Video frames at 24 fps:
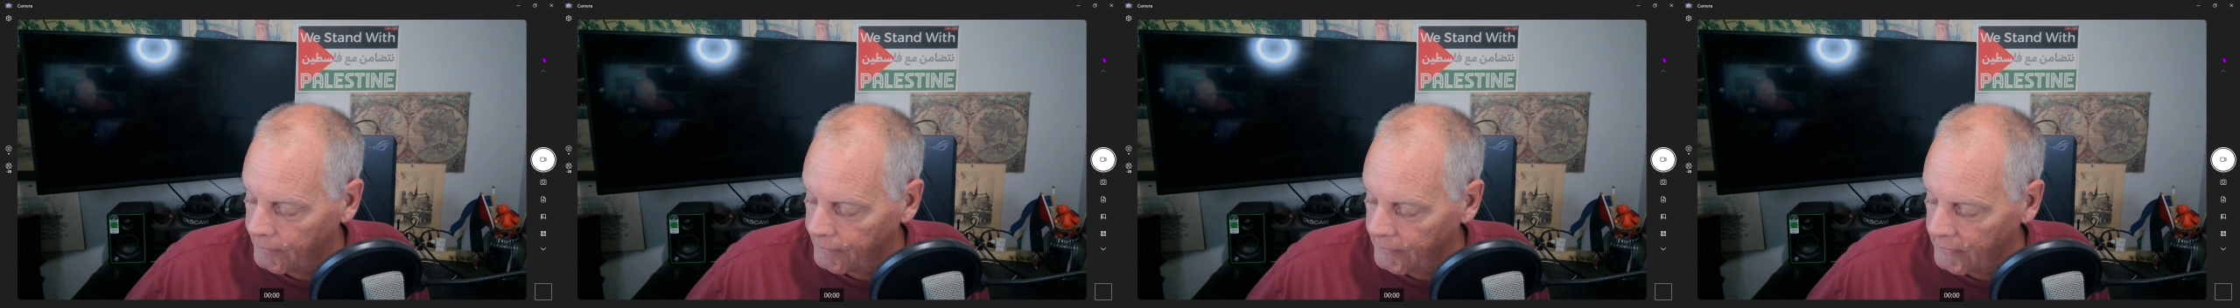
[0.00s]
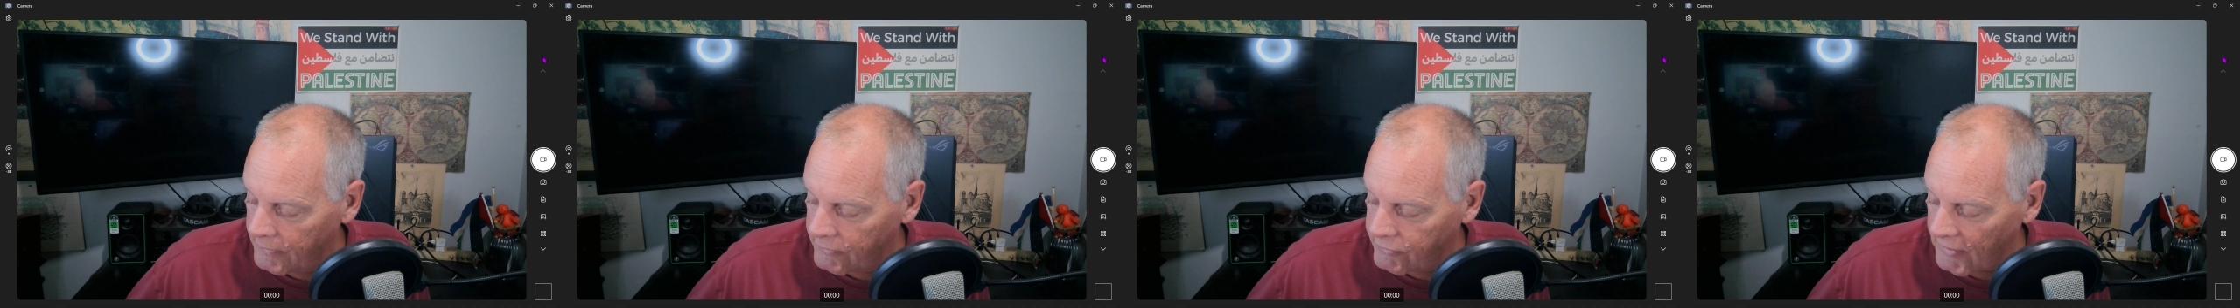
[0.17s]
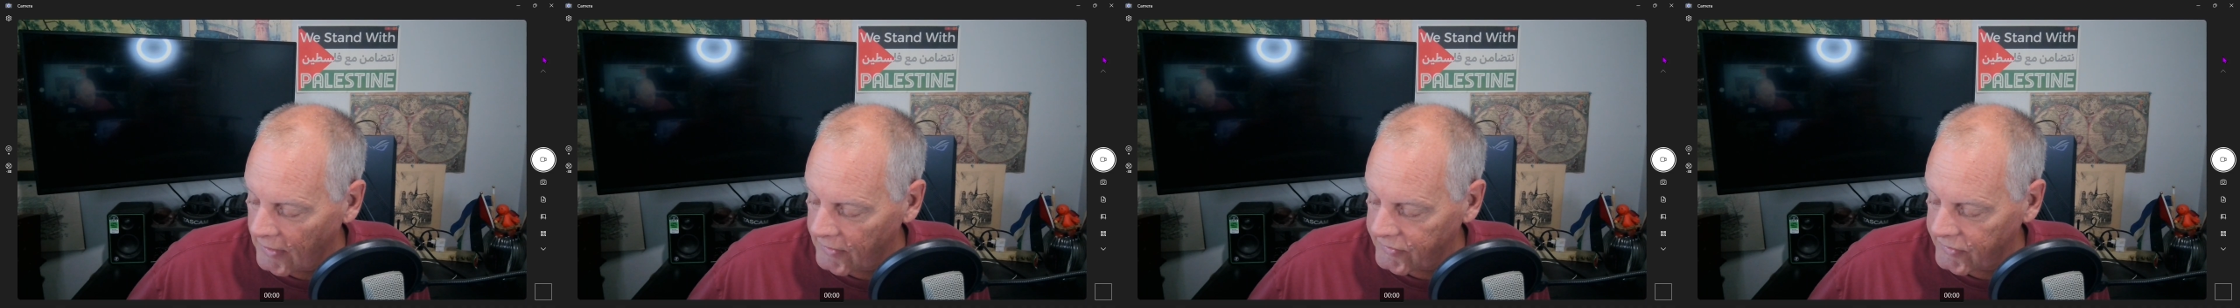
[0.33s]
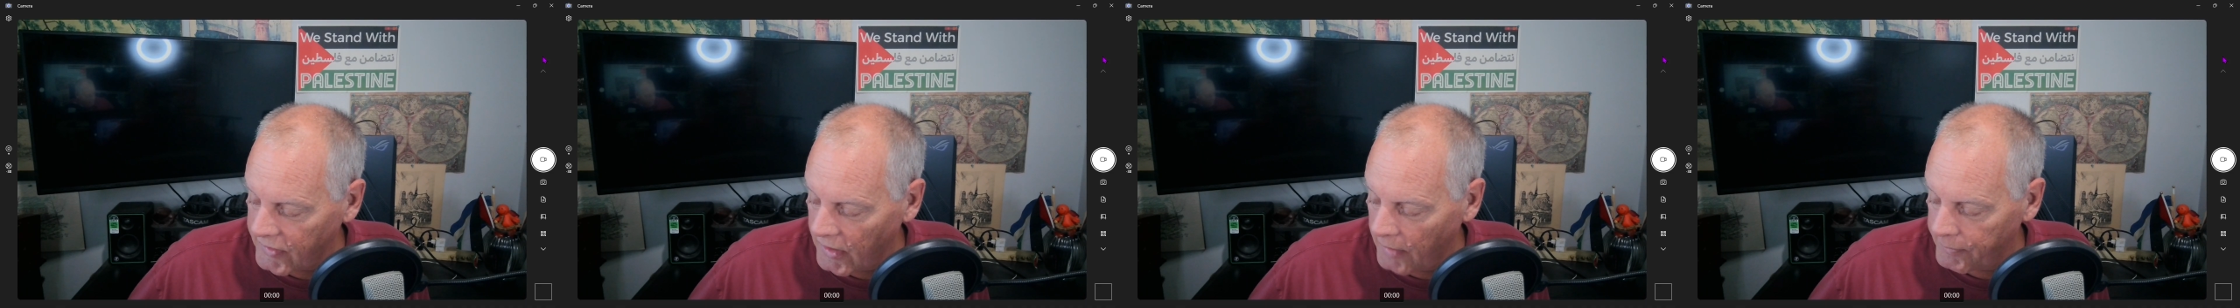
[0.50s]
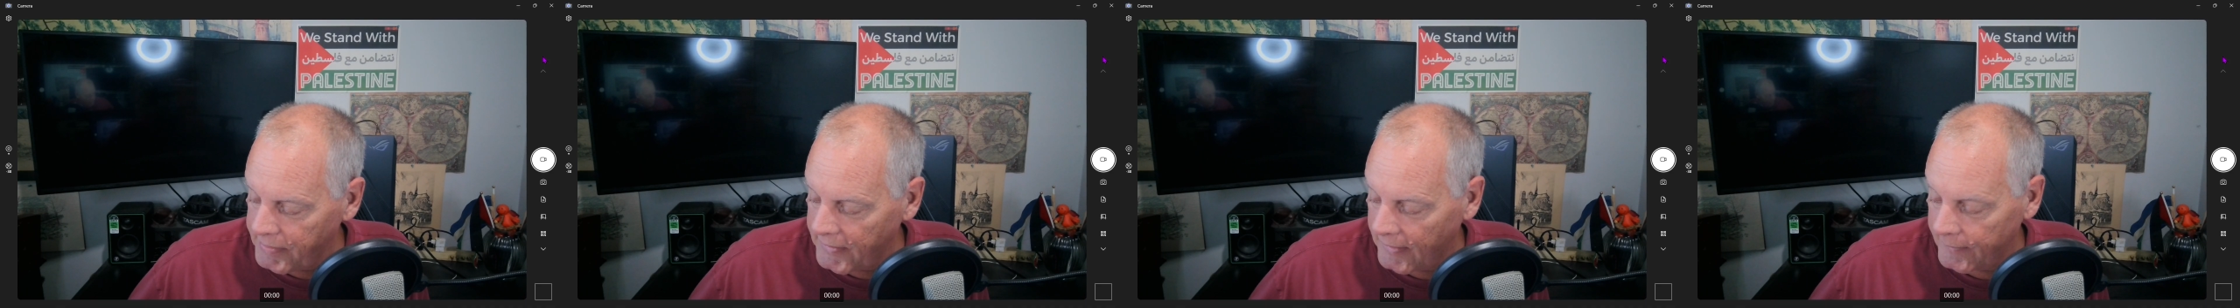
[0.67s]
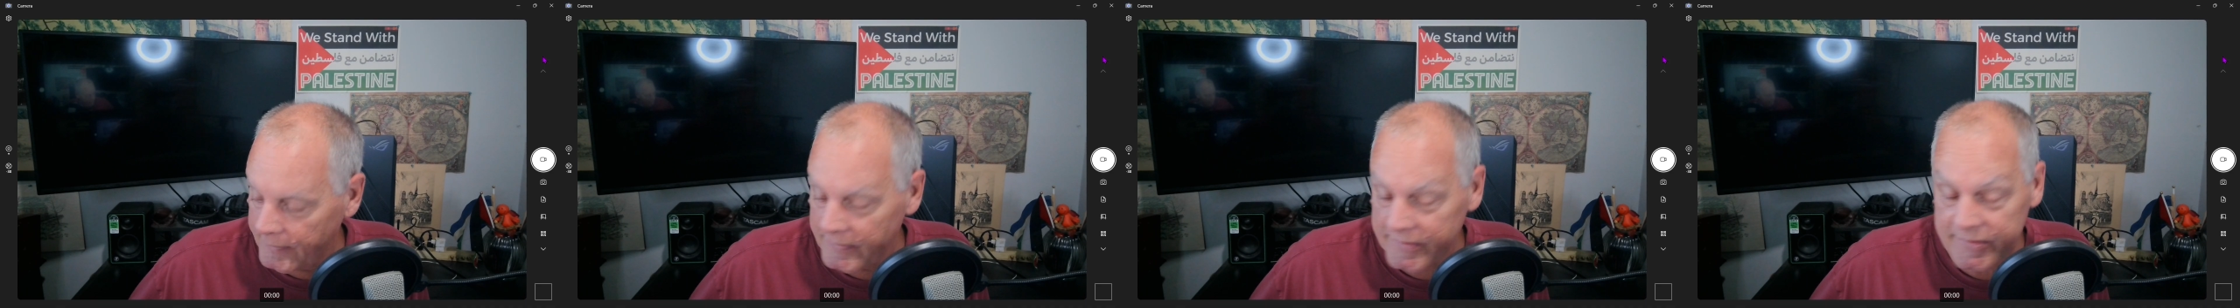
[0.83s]
dressed up
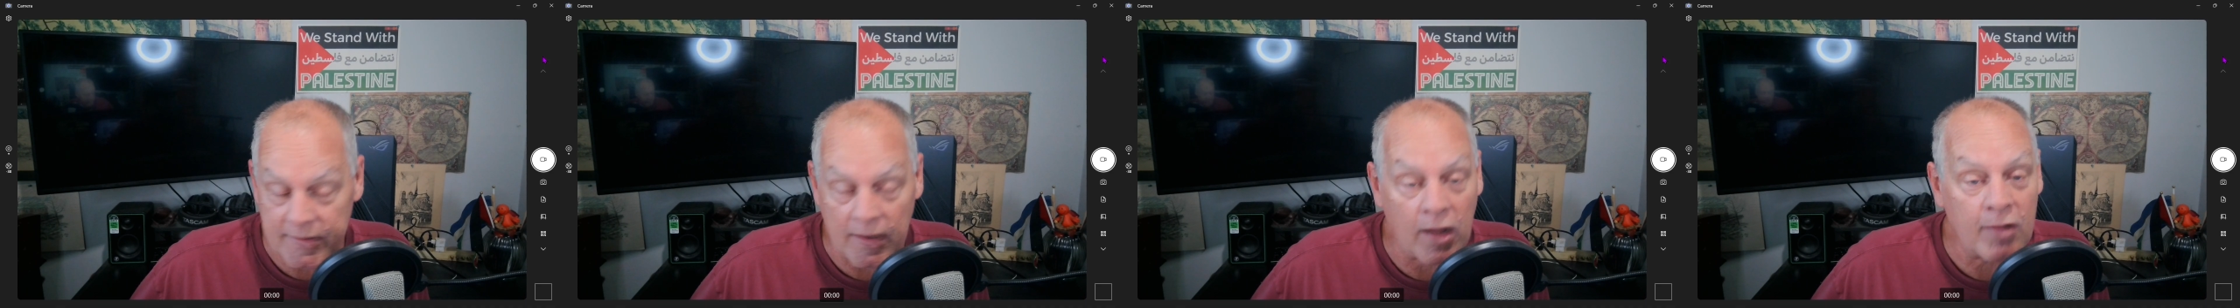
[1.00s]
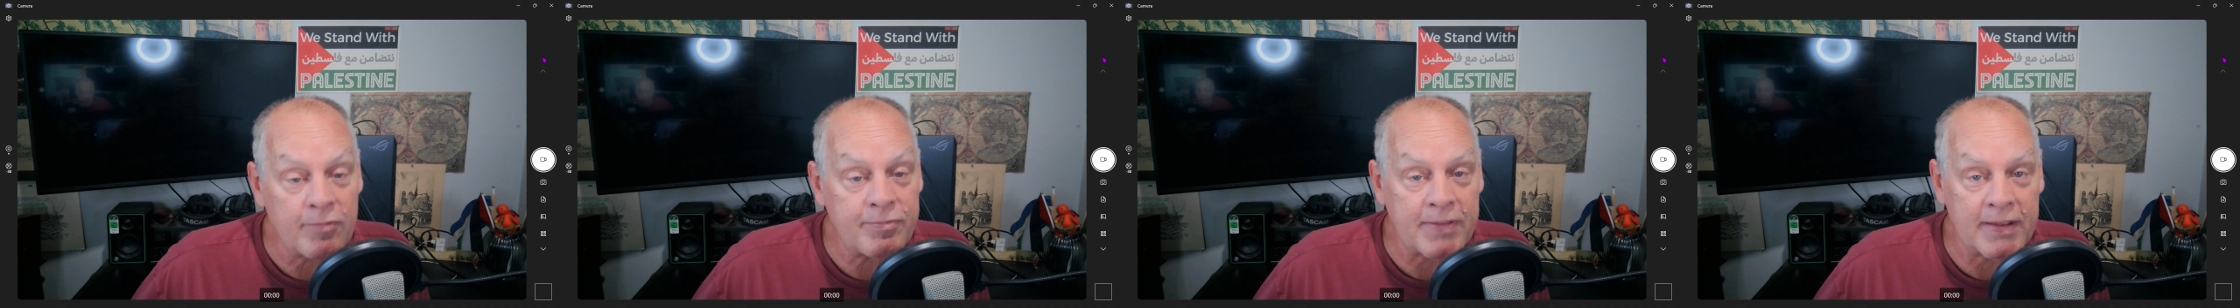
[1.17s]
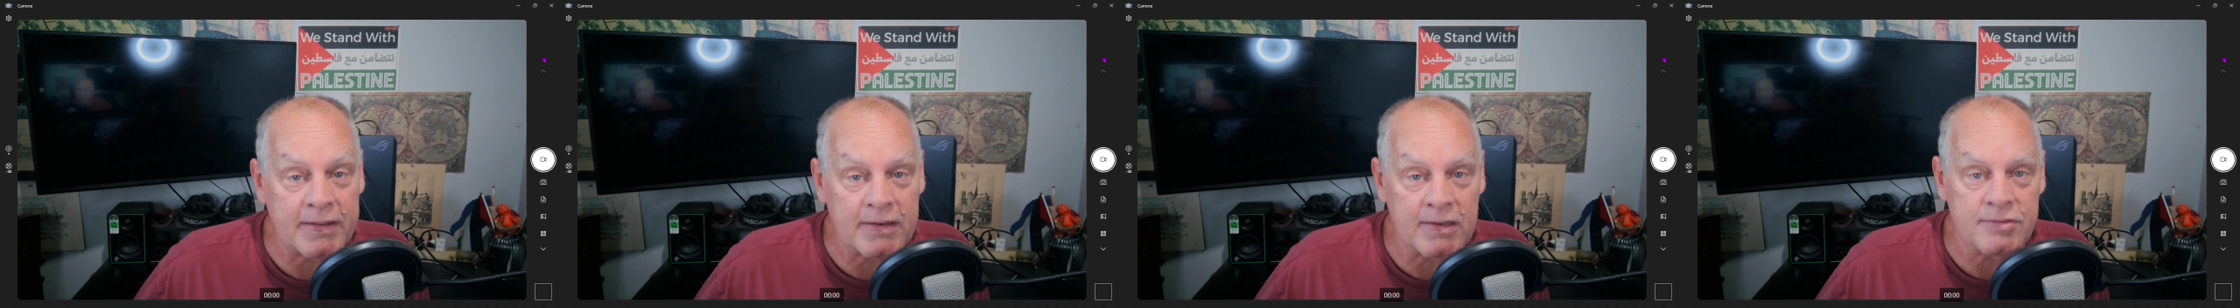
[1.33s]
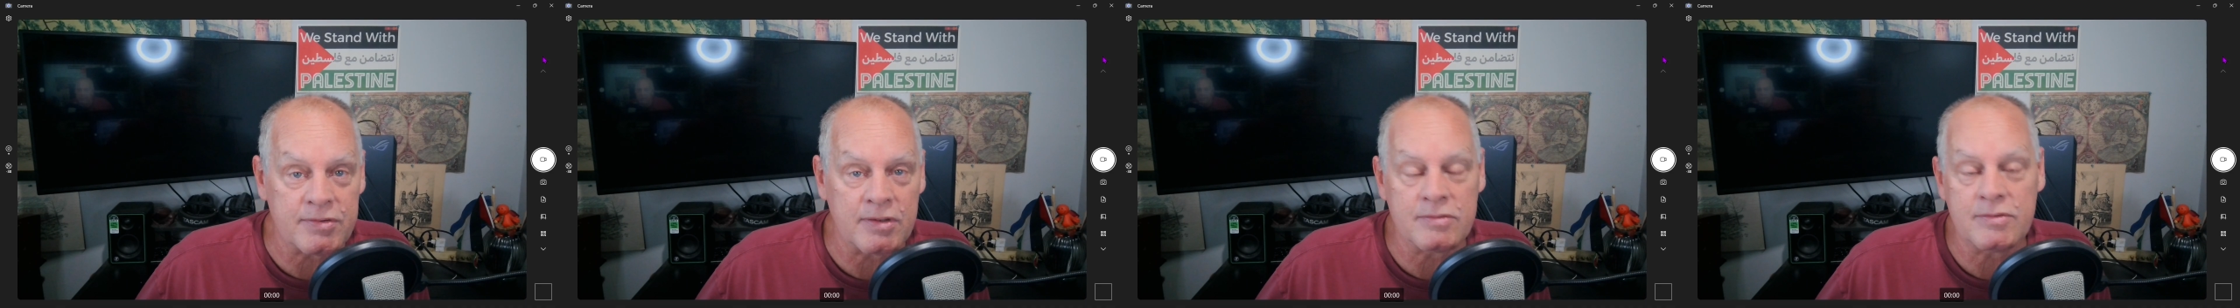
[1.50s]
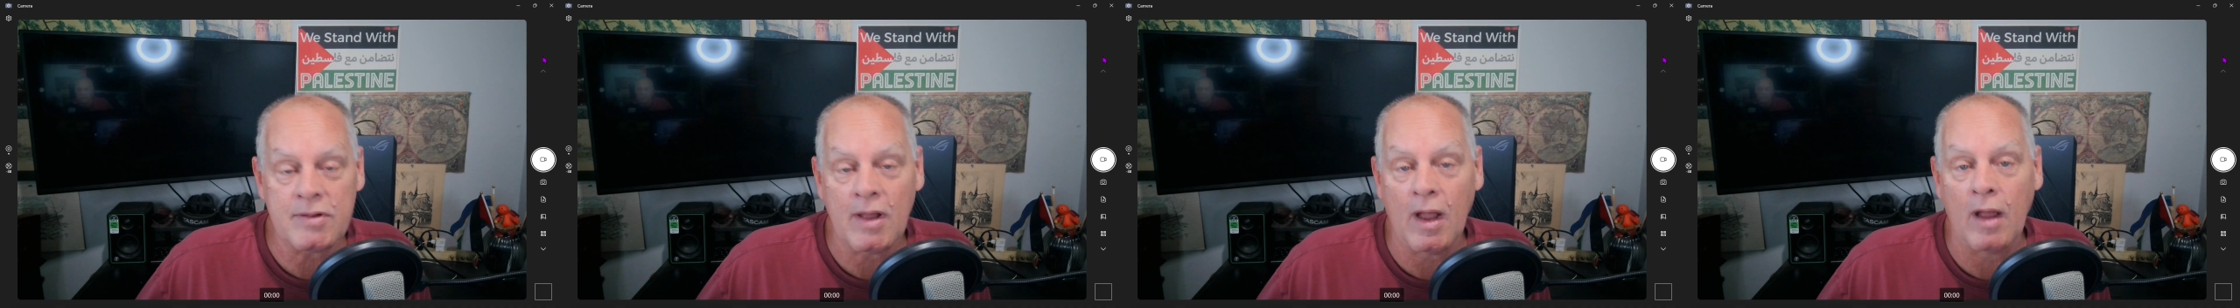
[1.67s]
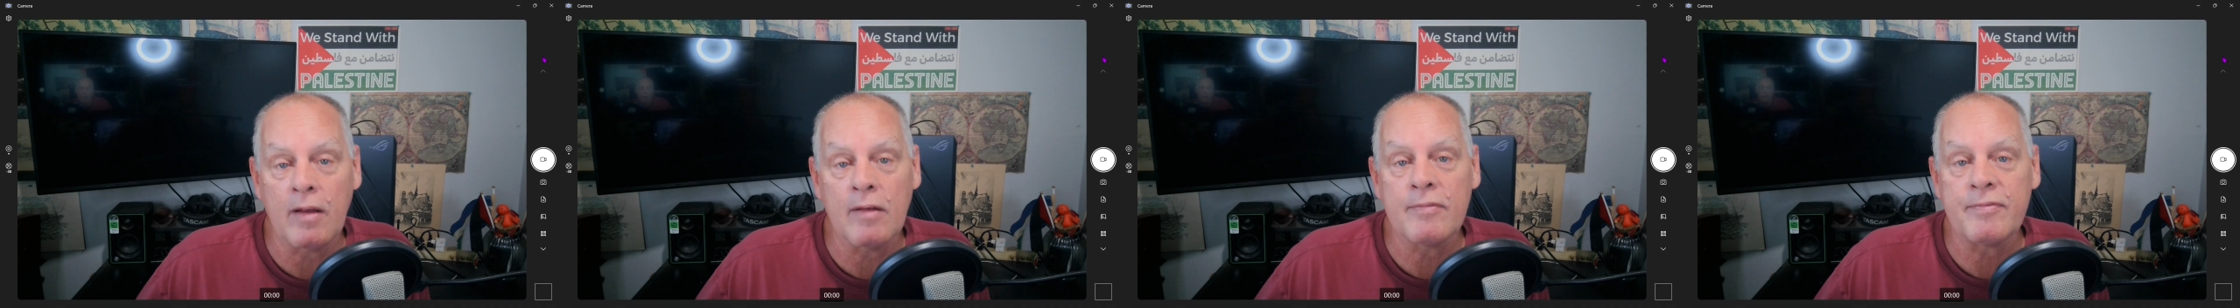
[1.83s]
himself and his
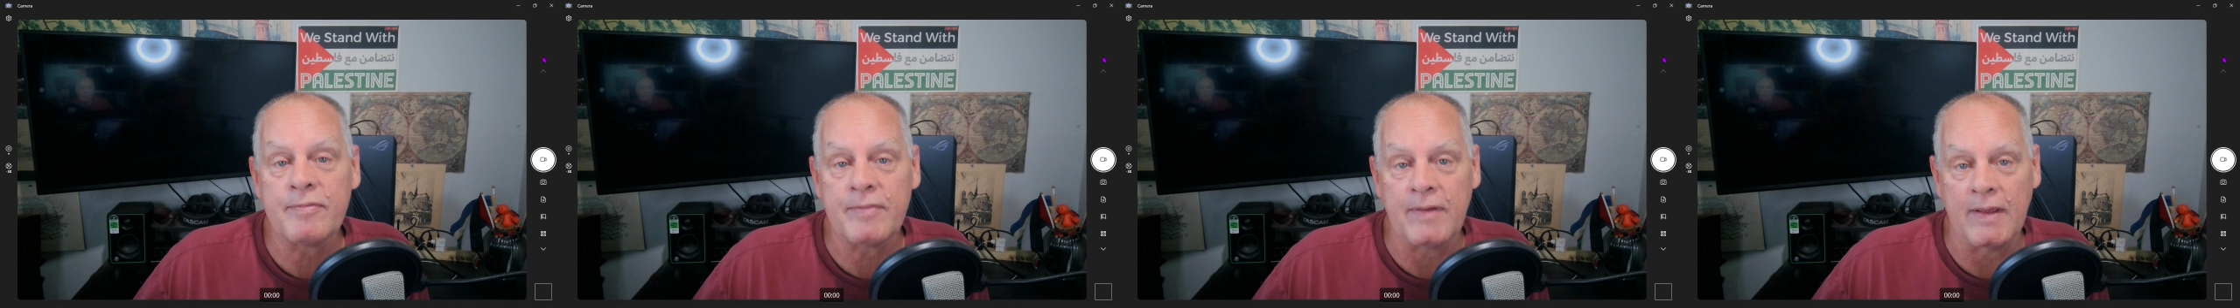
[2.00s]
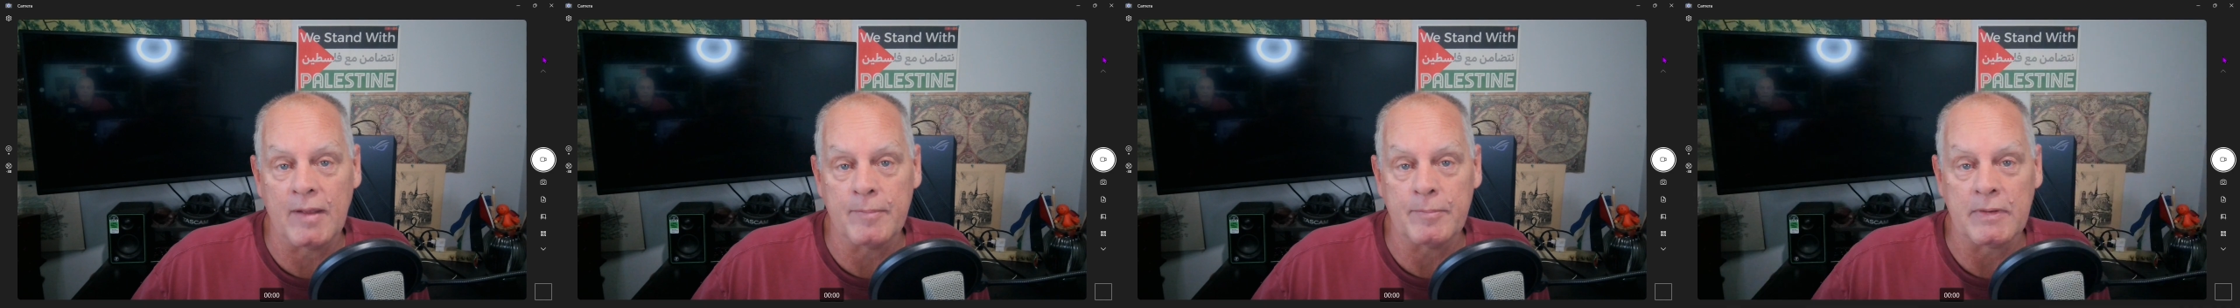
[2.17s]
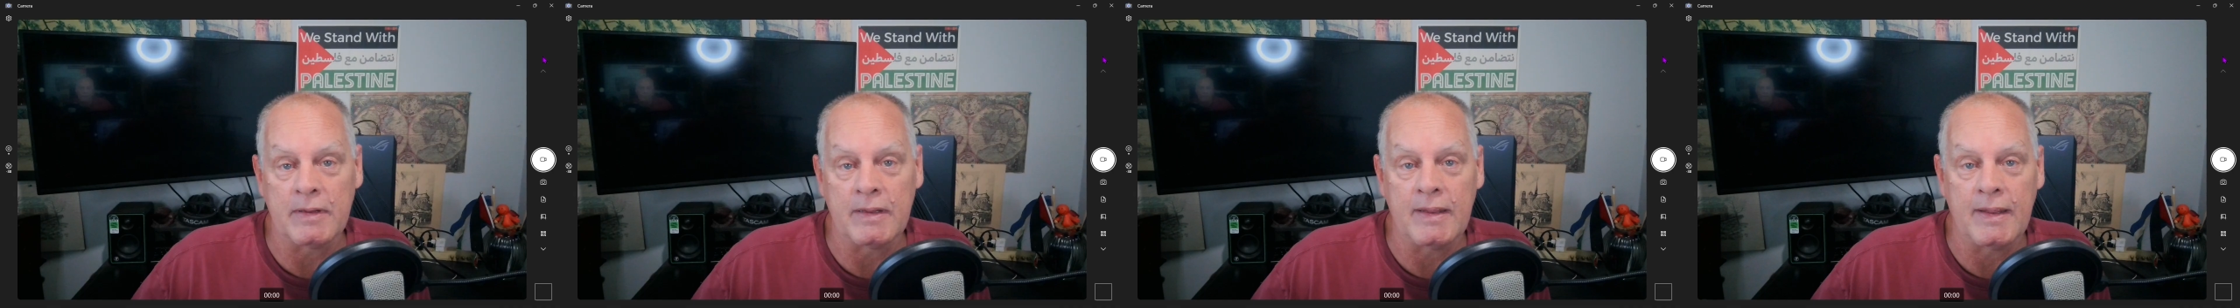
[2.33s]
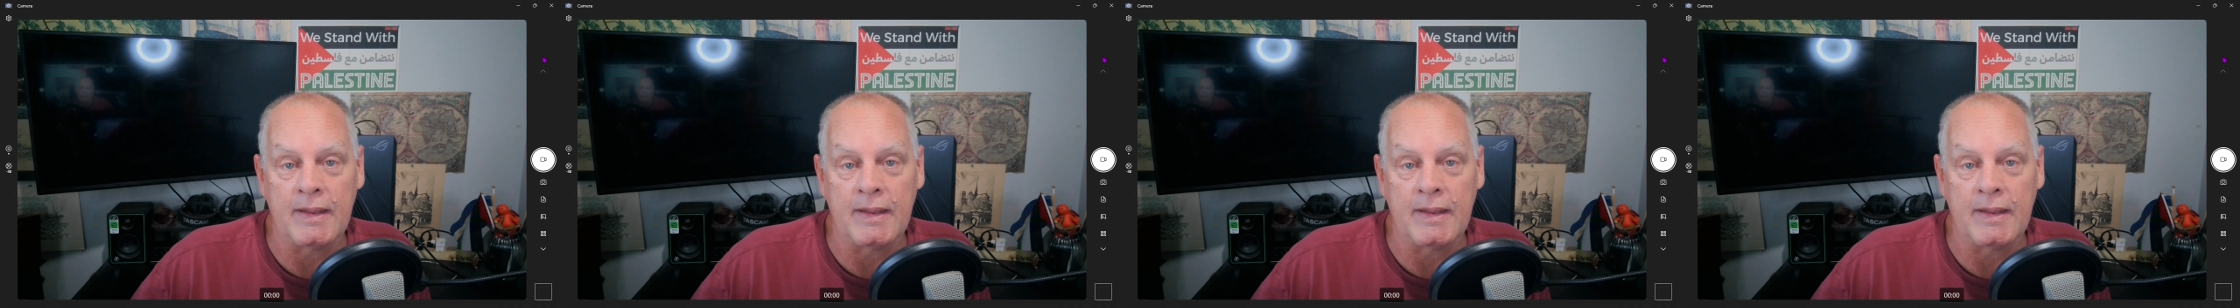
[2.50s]
entire family